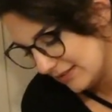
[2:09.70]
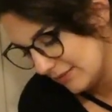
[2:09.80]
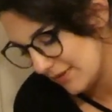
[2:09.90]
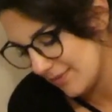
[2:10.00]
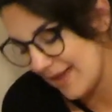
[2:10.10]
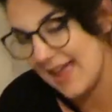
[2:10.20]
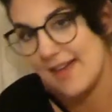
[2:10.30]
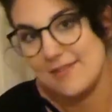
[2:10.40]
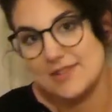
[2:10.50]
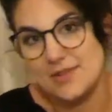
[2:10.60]
with my
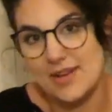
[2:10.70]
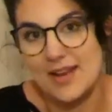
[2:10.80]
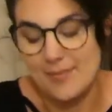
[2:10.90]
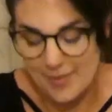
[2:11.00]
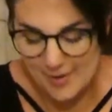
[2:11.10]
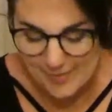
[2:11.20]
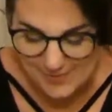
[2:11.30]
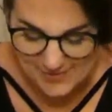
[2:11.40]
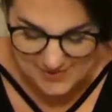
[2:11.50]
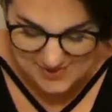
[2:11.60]
heavy-duty
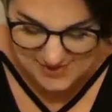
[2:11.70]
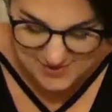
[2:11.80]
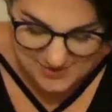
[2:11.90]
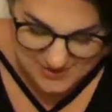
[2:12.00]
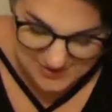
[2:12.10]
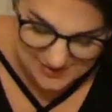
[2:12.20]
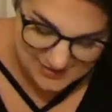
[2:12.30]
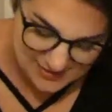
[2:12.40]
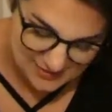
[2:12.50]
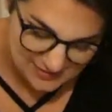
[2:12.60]
purple scissors.
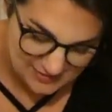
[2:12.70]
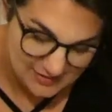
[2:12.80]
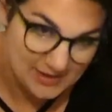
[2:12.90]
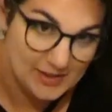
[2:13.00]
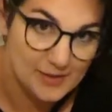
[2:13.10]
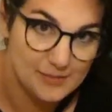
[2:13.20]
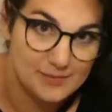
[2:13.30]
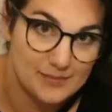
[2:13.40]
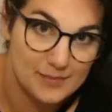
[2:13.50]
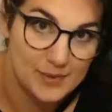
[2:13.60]
You know,
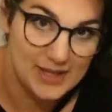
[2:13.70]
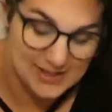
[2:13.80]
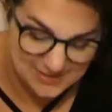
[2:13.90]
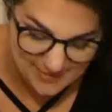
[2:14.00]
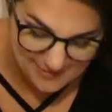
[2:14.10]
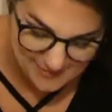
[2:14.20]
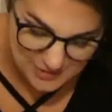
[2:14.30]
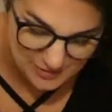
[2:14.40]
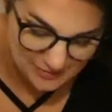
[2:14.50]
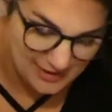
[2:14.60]
we like to be
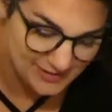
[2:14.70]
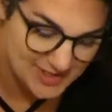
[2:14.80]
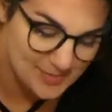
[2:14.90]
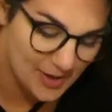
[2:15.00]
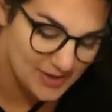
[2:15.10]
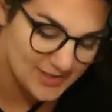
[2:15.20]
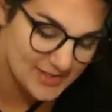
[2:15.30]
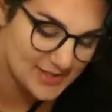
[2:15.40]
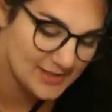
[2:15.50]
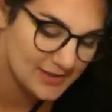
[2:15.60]
official around these
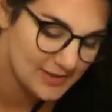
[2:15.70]
parts.